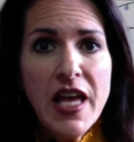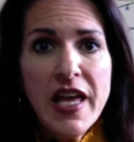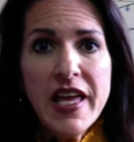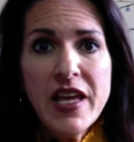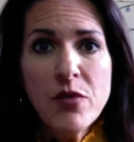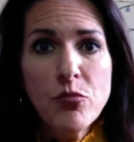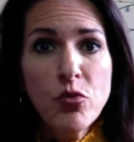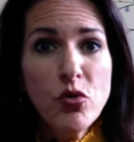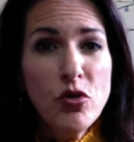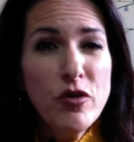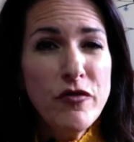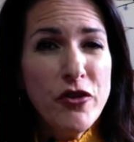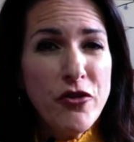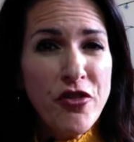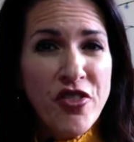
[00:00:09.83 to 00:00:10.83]

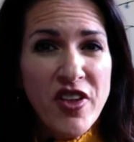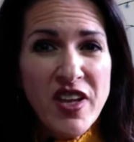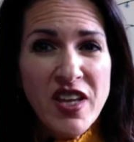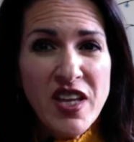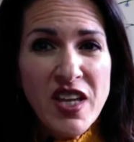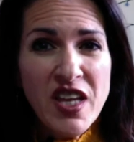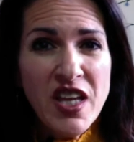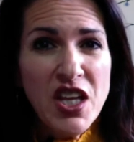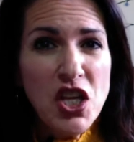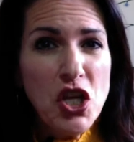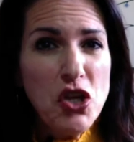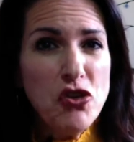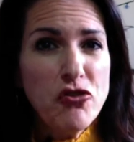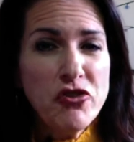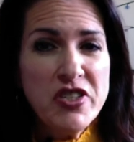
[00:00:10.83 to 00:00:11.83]
improve your thinking,
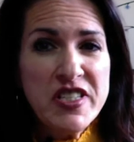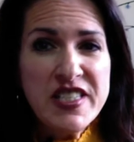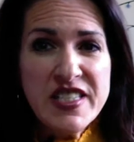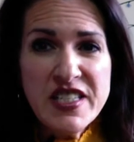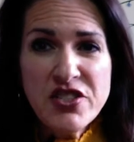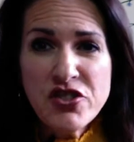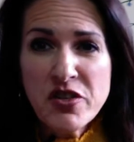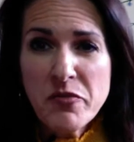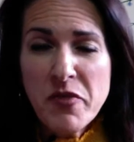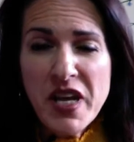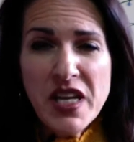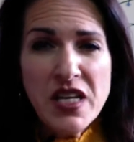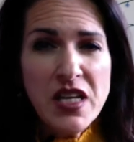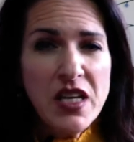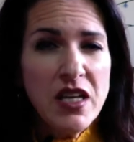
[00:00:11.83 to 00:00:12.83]
your decision
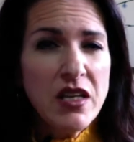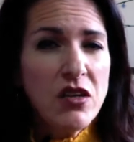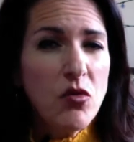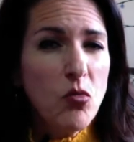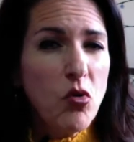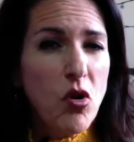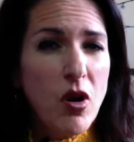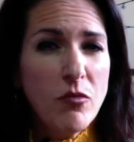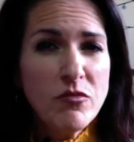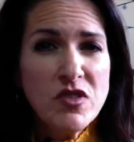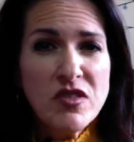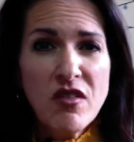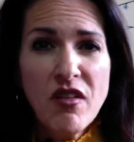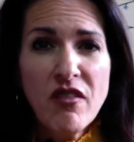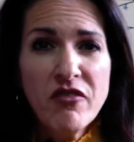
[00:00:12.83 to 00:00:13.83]
making, your problem
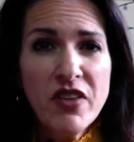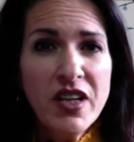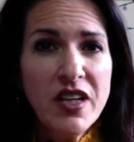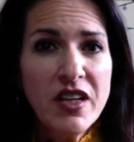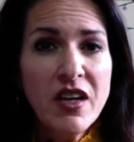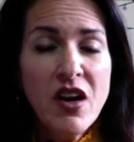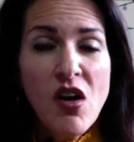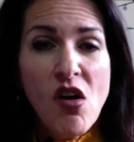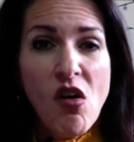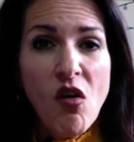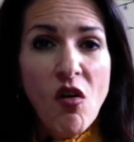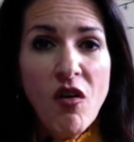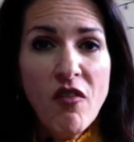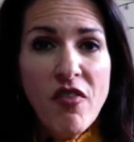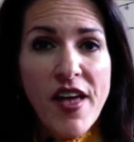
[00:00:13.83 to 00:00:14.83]
solving,
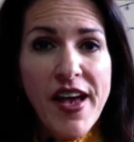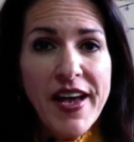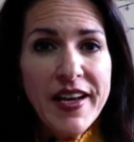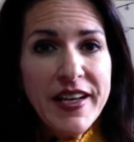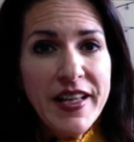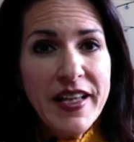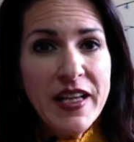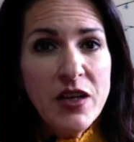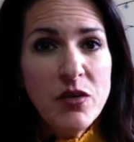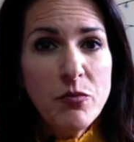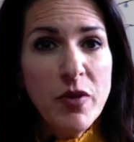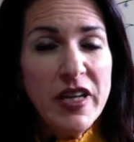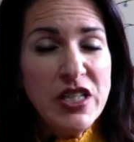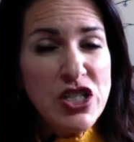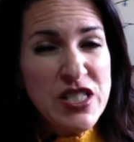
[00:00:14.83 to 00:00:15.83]
all that
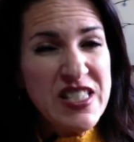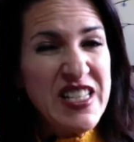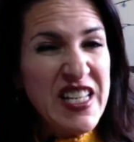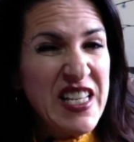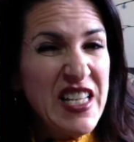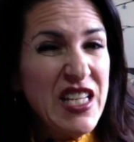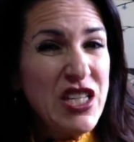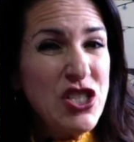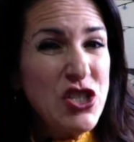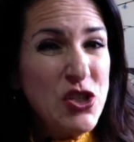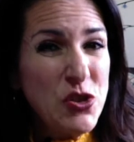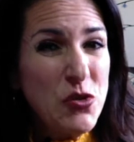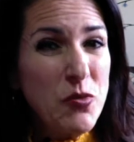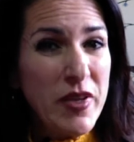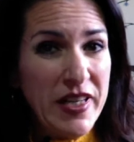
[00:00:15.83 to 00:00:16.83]
by just taking
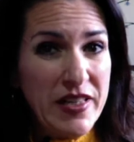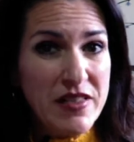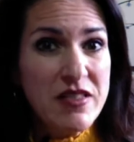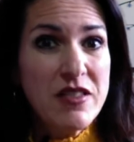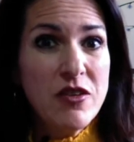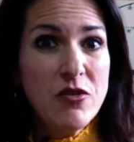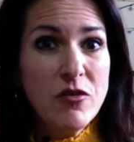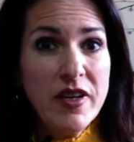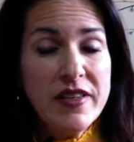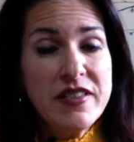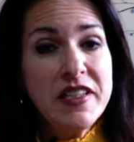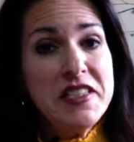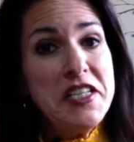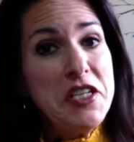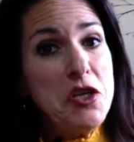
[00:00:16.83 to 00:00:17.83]
two minutes. So it's
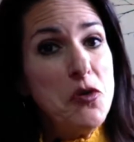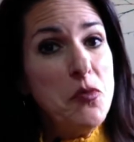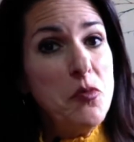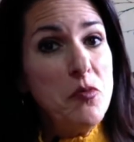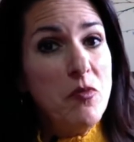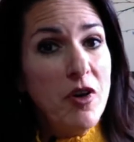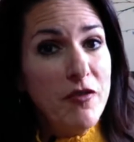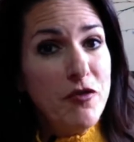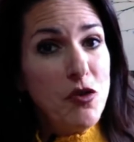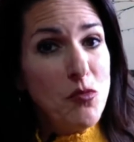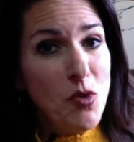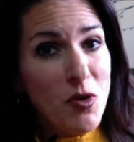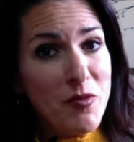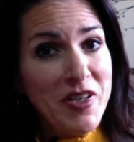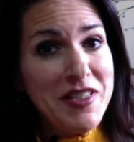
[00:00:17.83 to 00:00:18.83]
going to take you a few
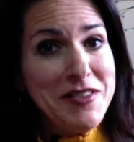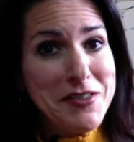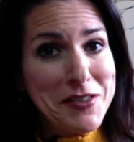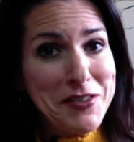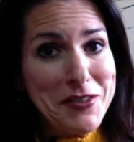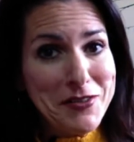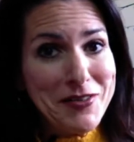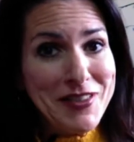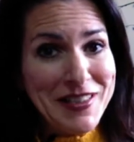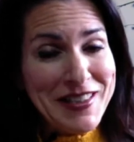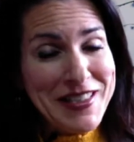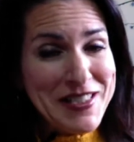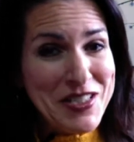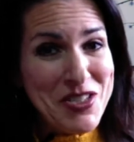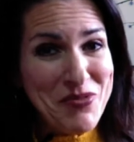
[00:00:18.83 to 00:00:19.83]
more minutes to, to
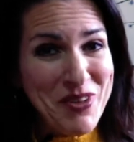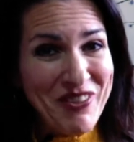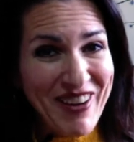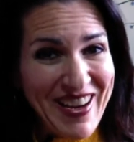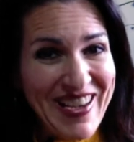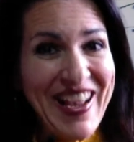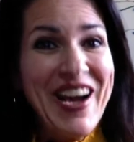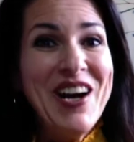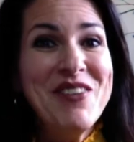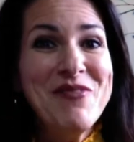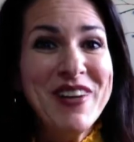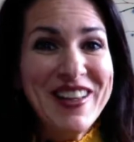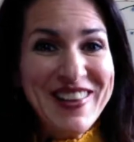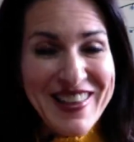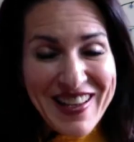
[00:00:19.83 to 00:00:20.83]
listen to me right now,
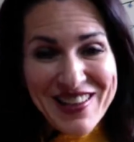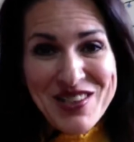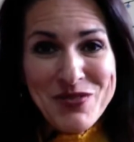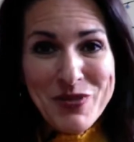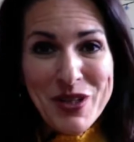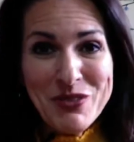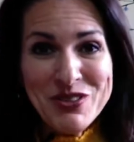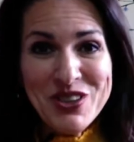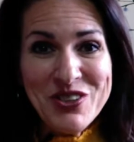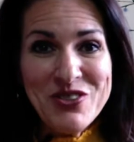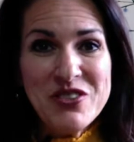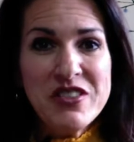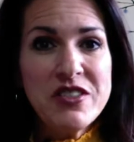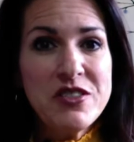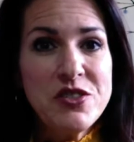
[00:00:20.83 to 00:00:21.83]
but then you'll be able to
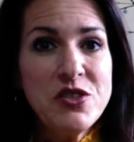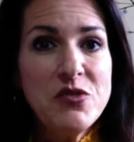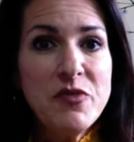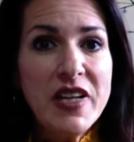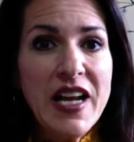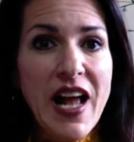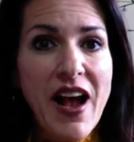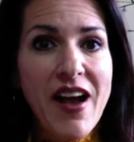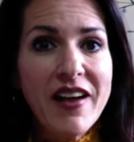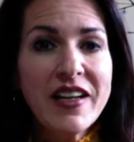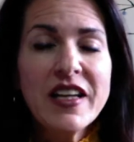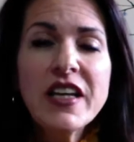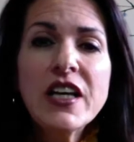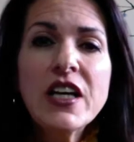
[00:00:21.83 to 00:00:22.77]
use this two minute hack